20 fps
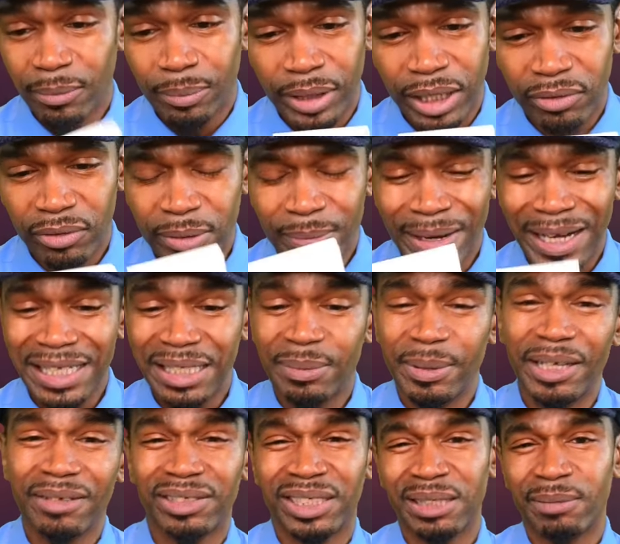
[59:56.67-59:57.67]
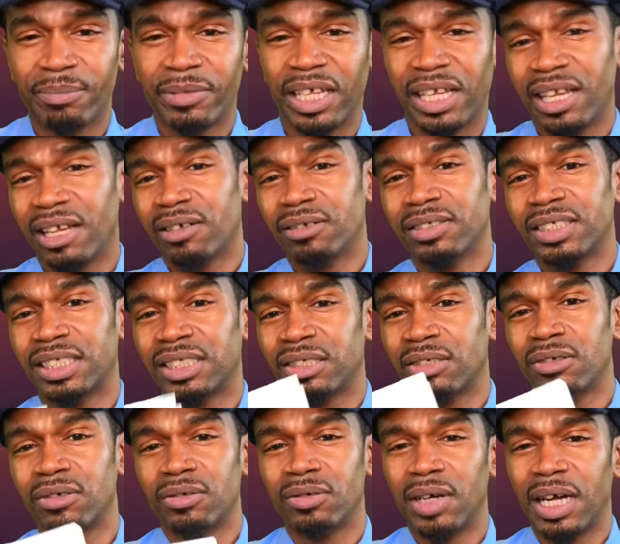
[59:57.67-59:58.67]
But it reminds me of something else,
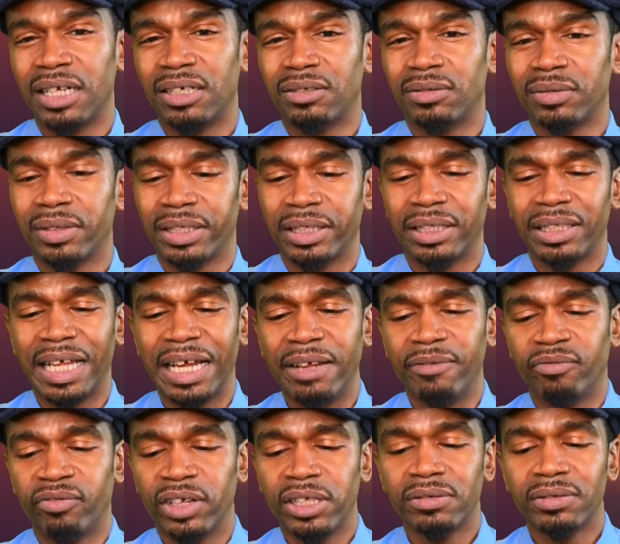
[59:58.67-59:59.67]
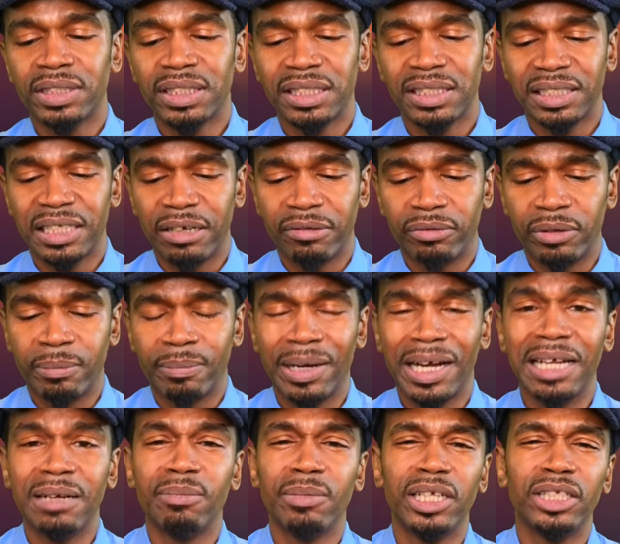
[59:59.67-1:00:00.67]
so I don't like fragrances that
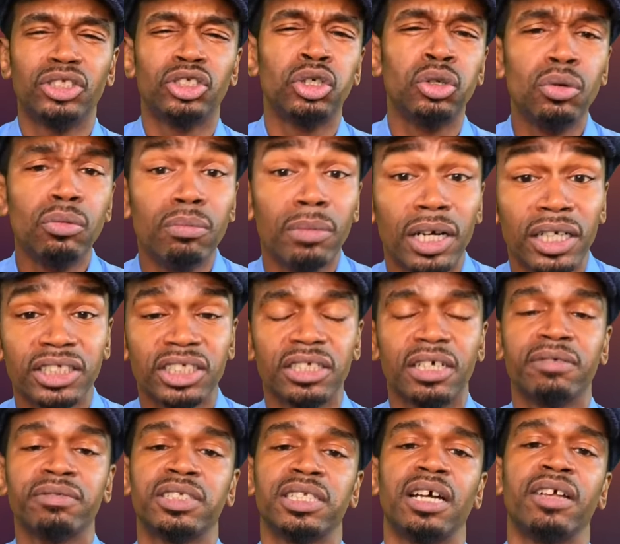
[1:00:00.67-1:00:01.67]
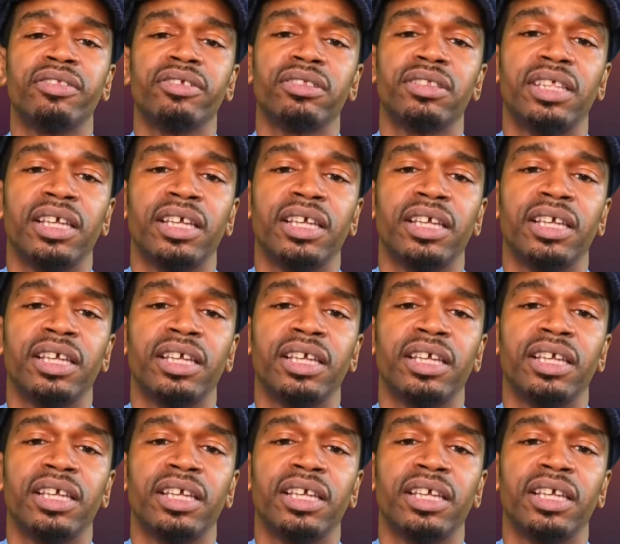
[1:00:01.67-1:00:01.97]
remind me too much of other